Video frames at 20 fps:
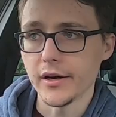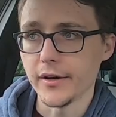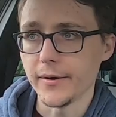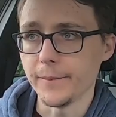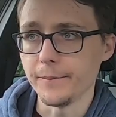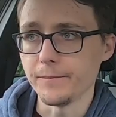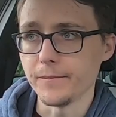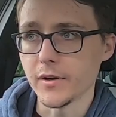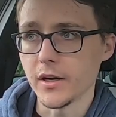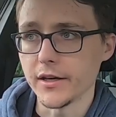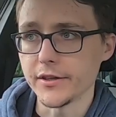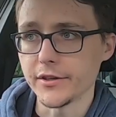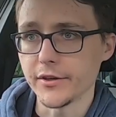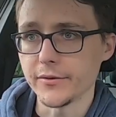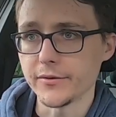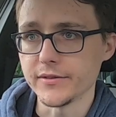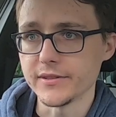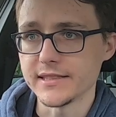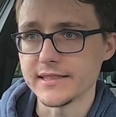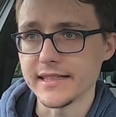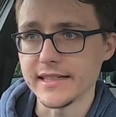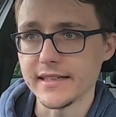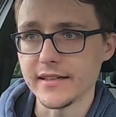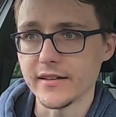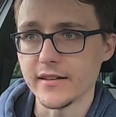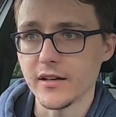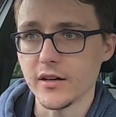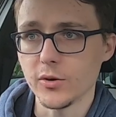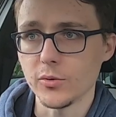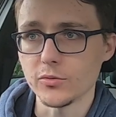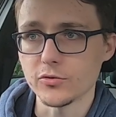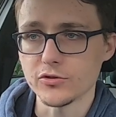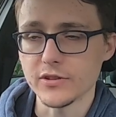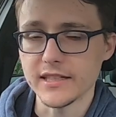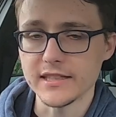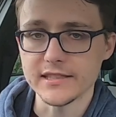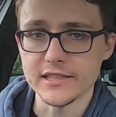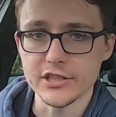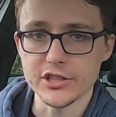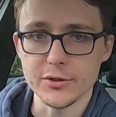I don't see a whole
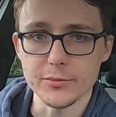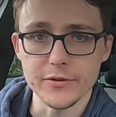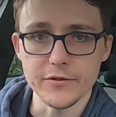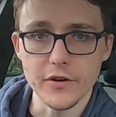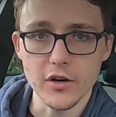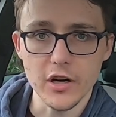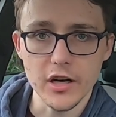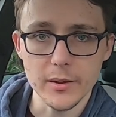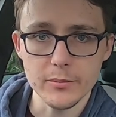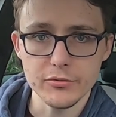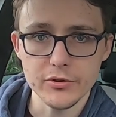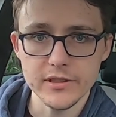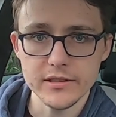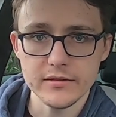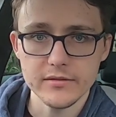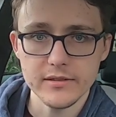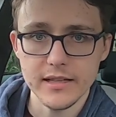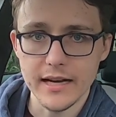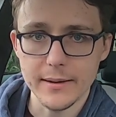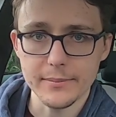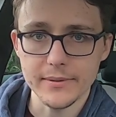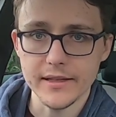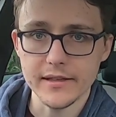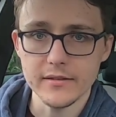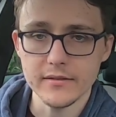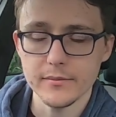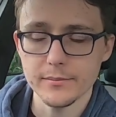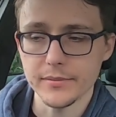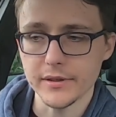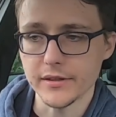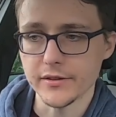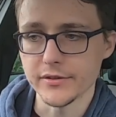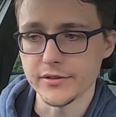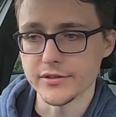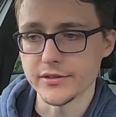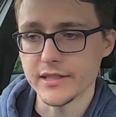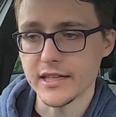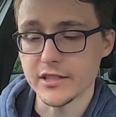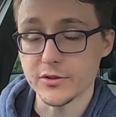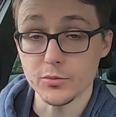transition with hybrid happening,
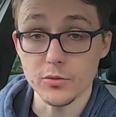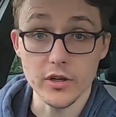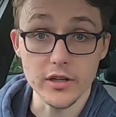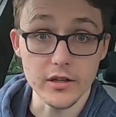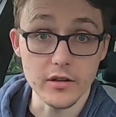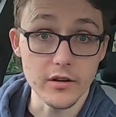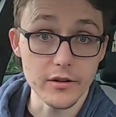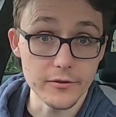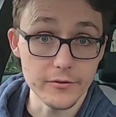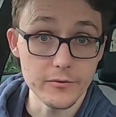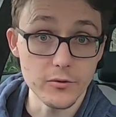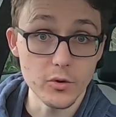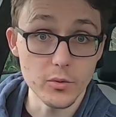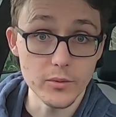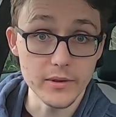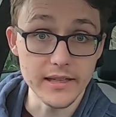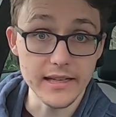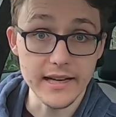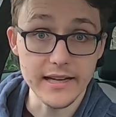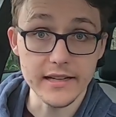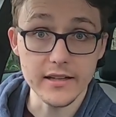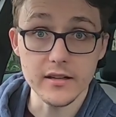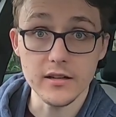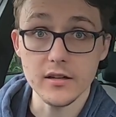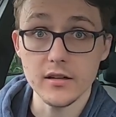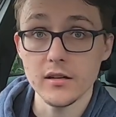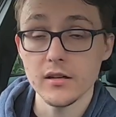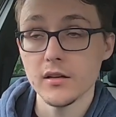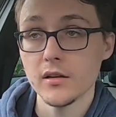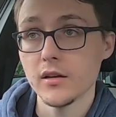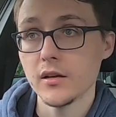because that's what I kind of thought with the 8R.